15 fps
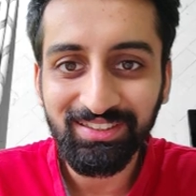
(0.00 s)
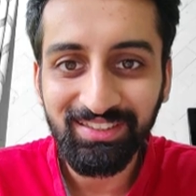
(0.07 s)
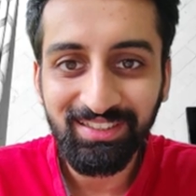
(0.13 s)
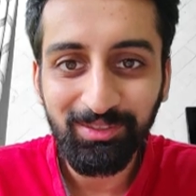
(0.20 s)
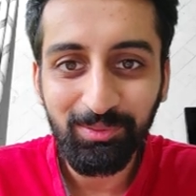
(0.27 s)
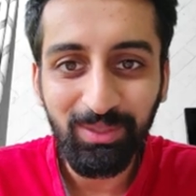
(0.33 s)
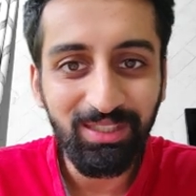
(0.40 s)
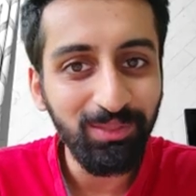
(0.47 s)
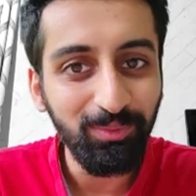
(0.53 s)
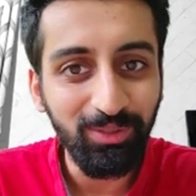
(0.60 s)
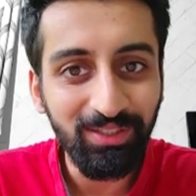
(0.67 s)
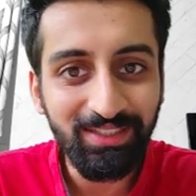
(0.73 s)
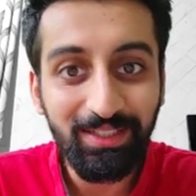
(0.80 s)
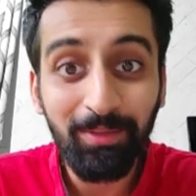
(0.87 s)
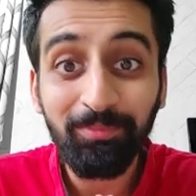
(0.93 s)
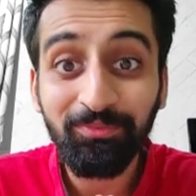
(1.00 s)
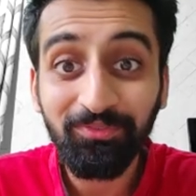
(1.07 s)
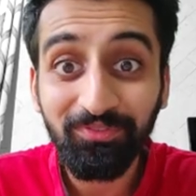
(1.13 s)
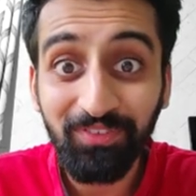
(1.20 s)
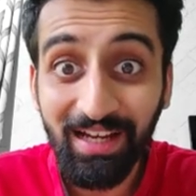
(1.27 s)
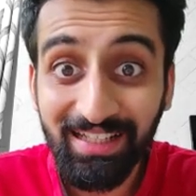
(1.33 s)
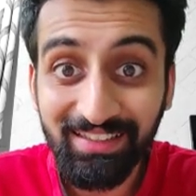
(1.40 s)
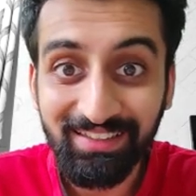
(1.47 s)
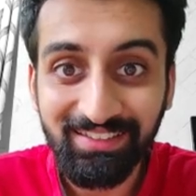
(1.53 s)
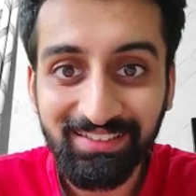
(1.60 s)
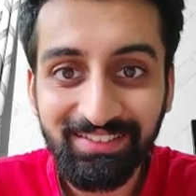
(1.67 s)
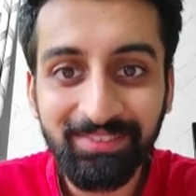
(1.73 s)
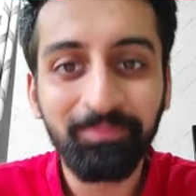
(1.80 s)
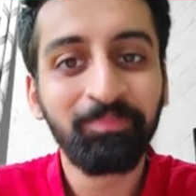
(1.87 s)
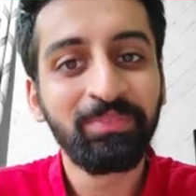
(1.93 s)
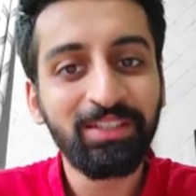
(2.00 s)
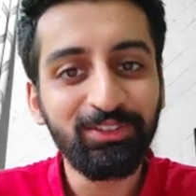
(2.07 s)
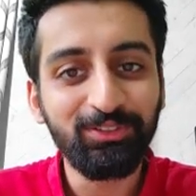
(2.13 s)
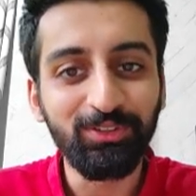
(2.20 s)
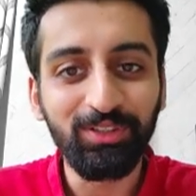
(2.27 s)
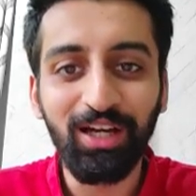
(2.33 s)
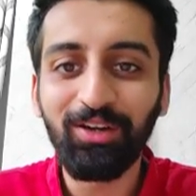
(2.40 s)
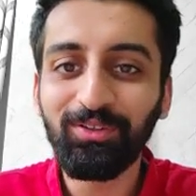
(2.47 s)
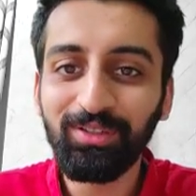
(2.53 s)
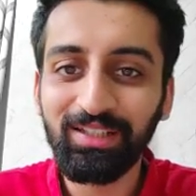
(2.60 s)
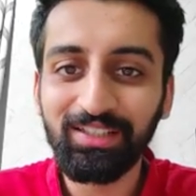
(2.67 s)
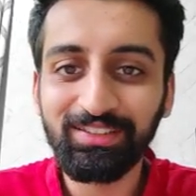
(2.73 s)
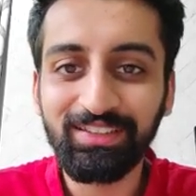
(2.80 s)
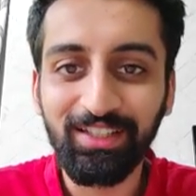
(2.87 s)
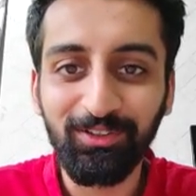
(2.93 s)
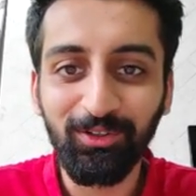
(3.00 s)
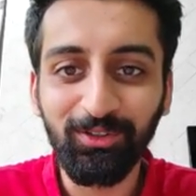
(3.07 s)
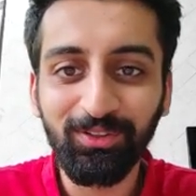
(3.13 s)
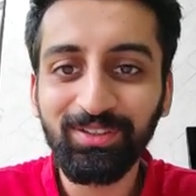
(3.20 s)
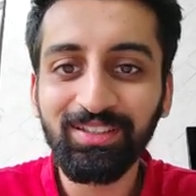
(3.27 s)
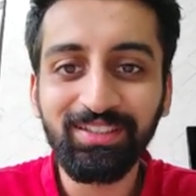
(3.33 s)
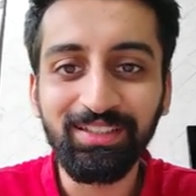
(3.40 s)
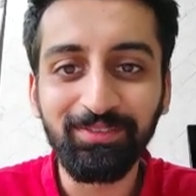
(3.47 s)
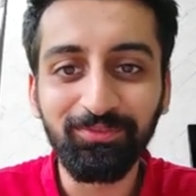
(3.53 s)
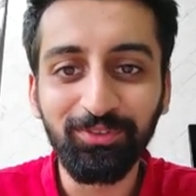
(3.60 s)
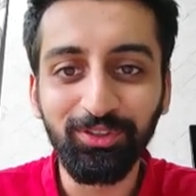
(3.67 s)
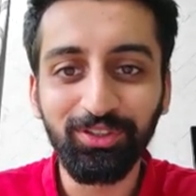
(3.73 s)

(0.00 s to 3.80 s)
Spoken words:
the T20 World Cup finals. So now let's get on to the team for